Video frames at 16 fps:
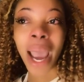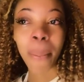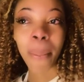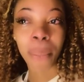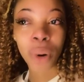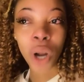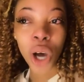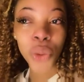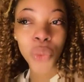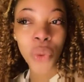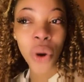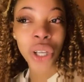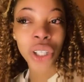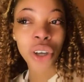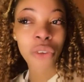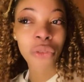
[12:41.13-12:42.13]
my blood
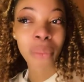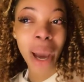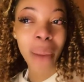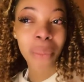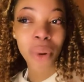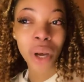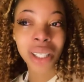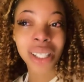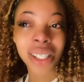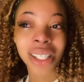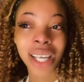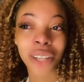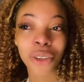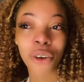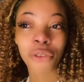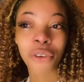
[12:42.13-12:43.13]
one, don't my blood
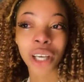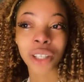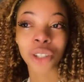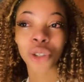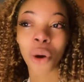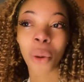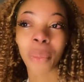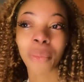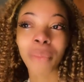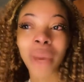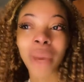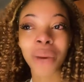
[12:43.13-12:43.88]
sister don't fair chop.